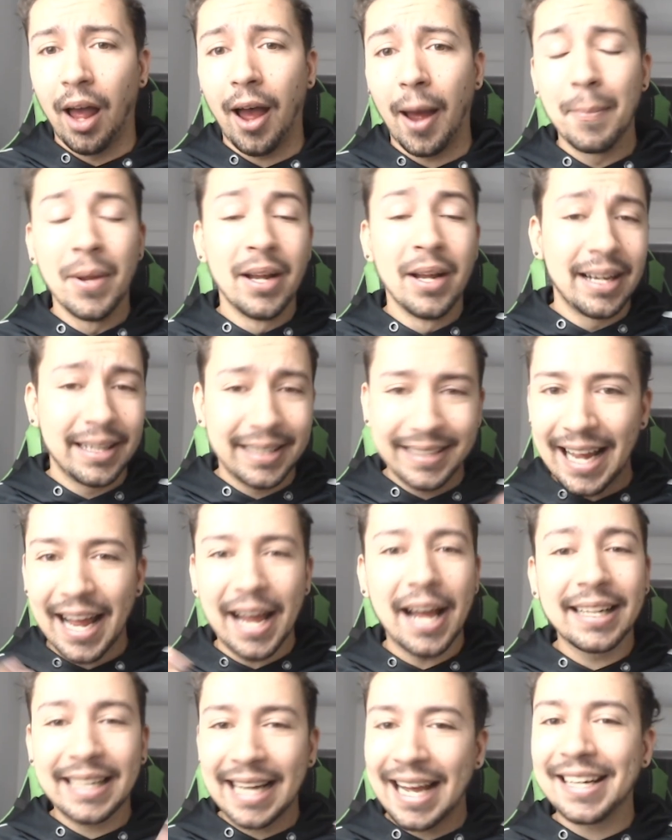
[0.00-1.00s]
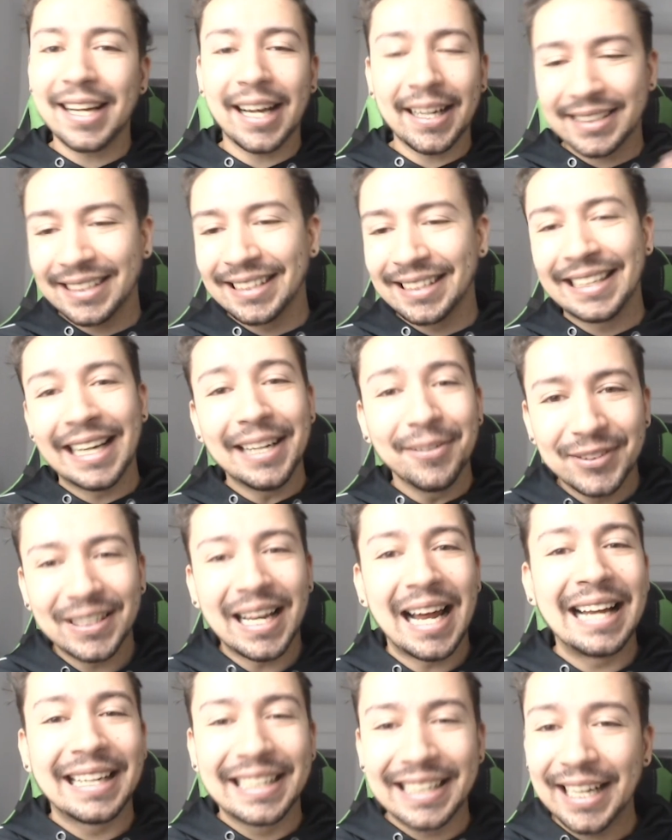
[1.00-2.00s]
Again, as I keep
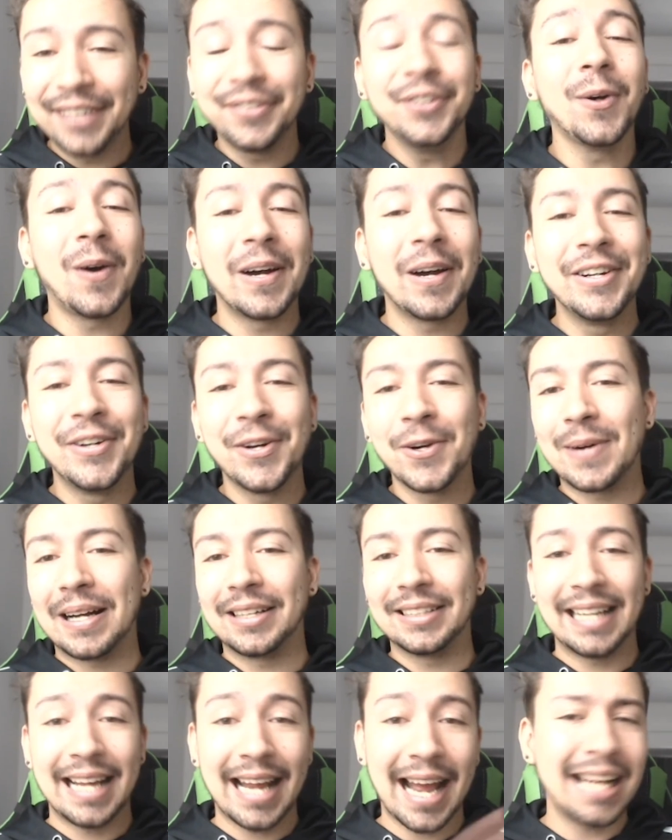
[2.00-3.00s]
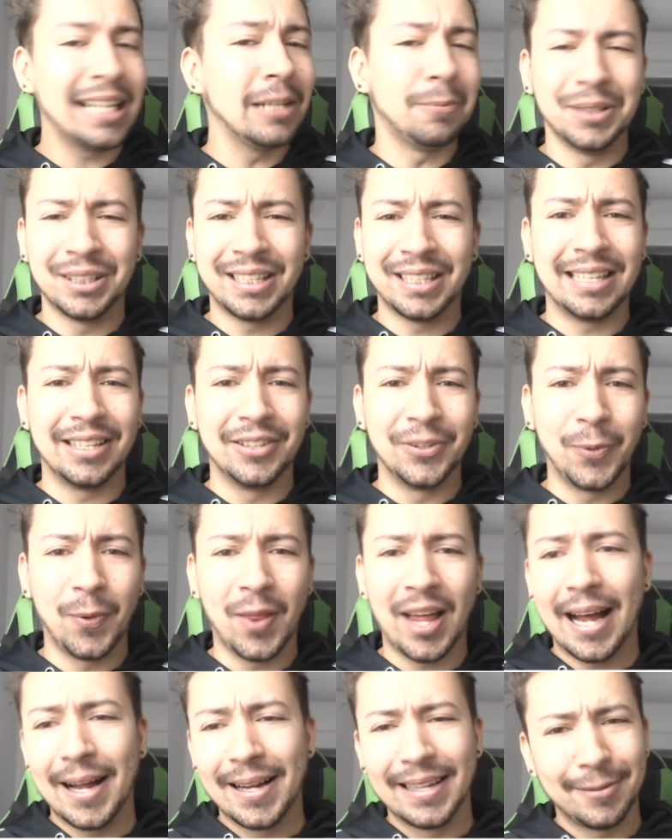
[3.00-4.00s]
saying, if you are new around here, 80% and
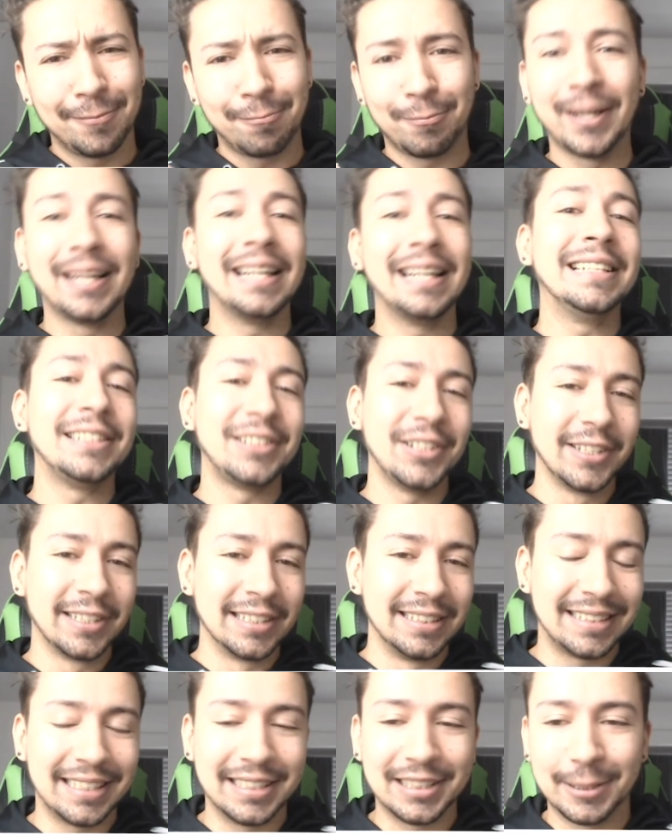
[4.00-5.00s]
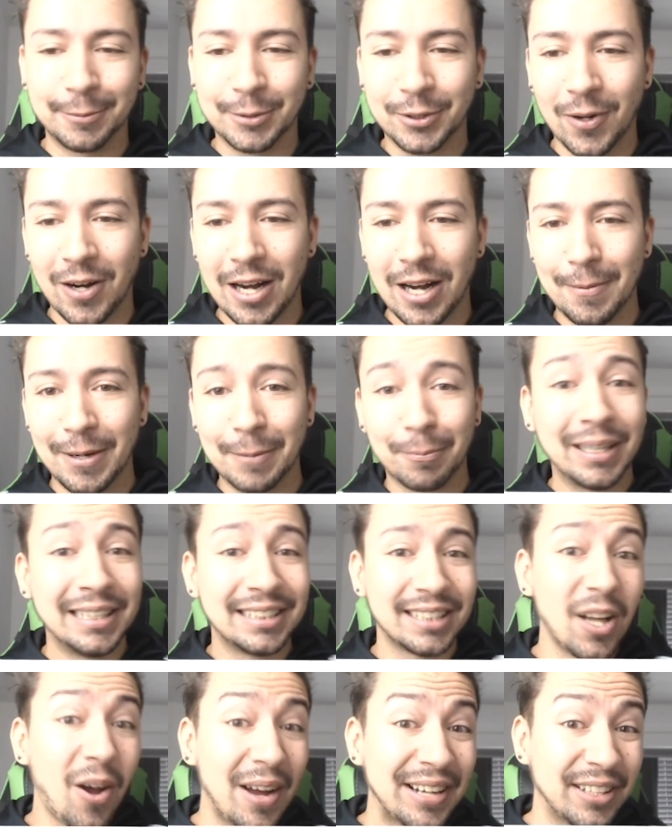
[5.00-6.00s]
all that, please do consider subscribing.
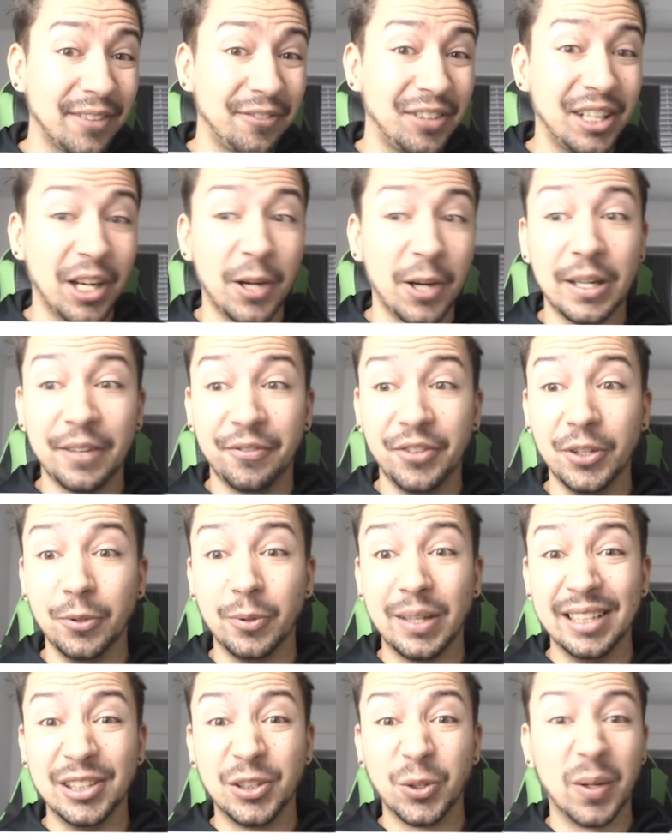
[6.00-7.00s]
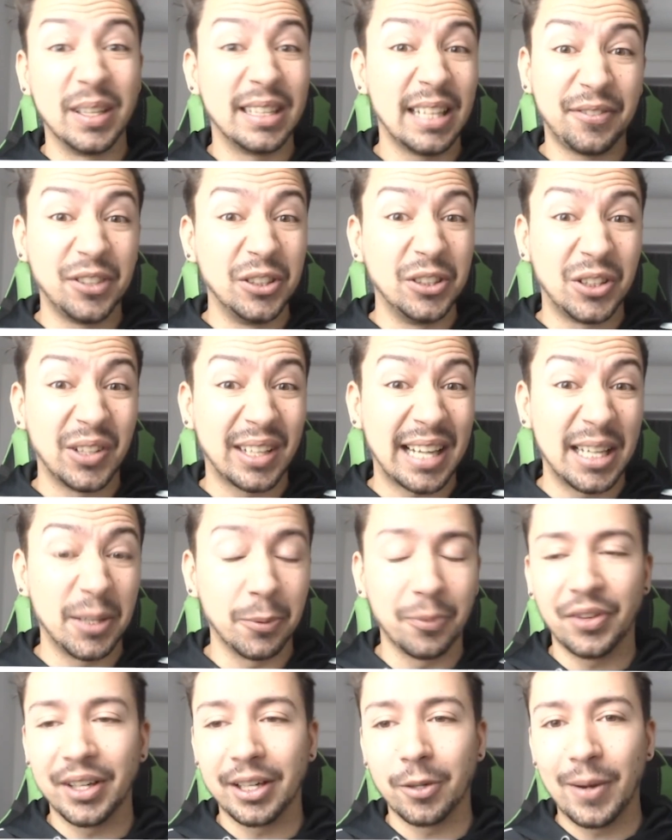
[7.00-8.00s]
Please like the video if you enjoyed it, if you took
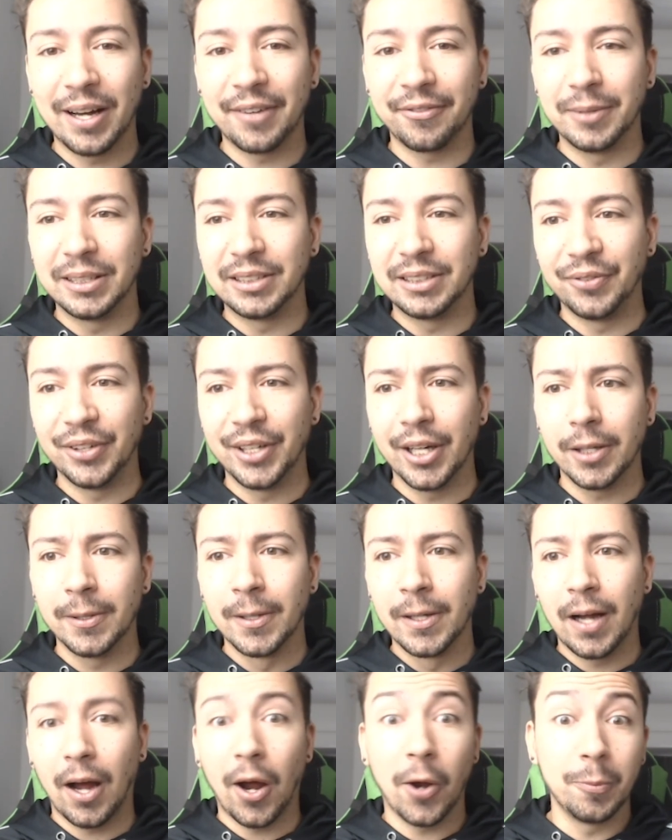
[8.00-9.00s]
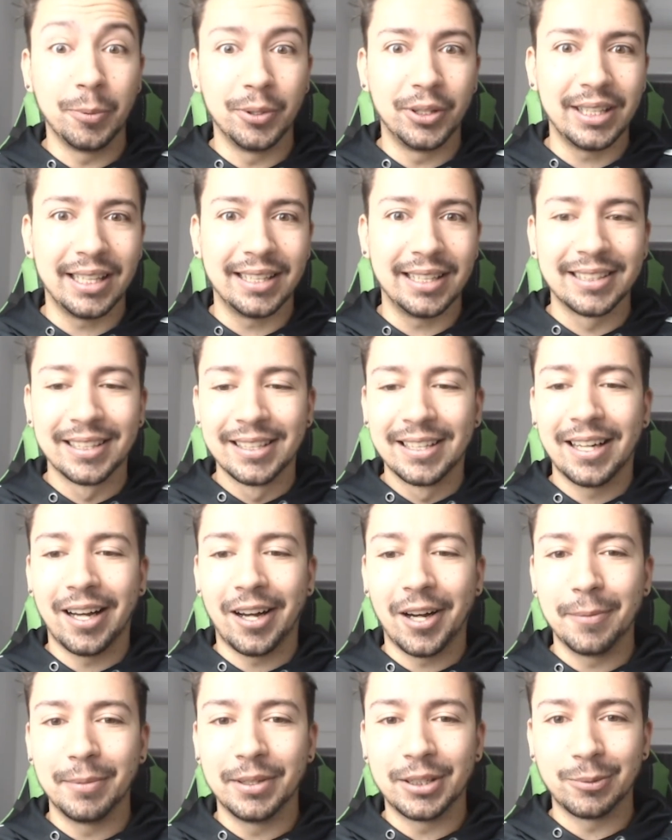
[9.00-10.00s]
anything away from this video. I hope you did.
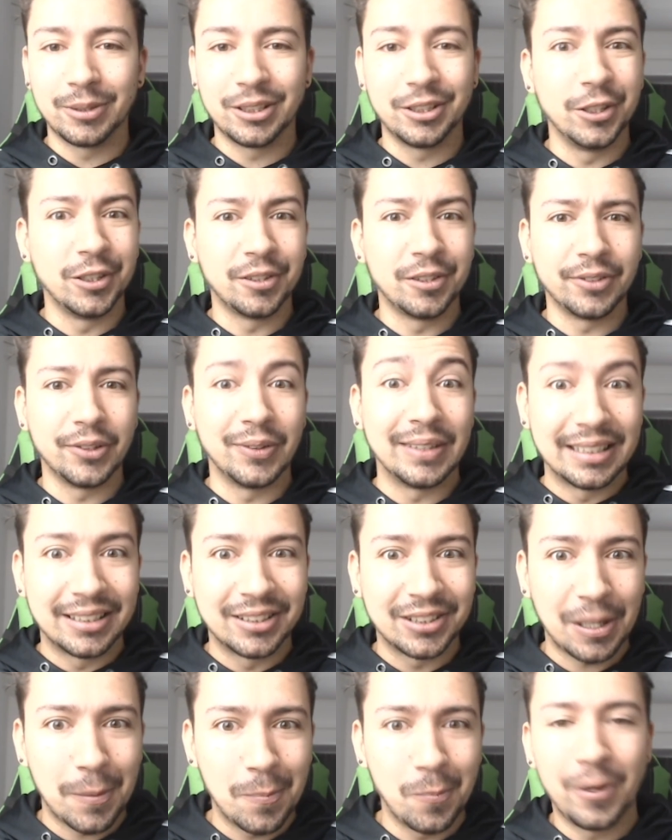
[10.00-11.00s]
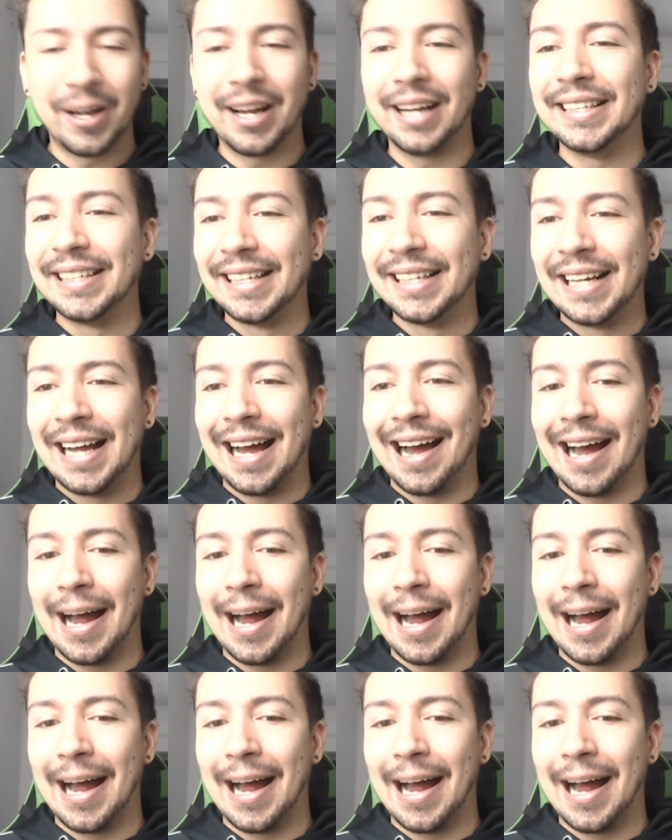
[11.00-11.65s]
I hope this was useful in some way.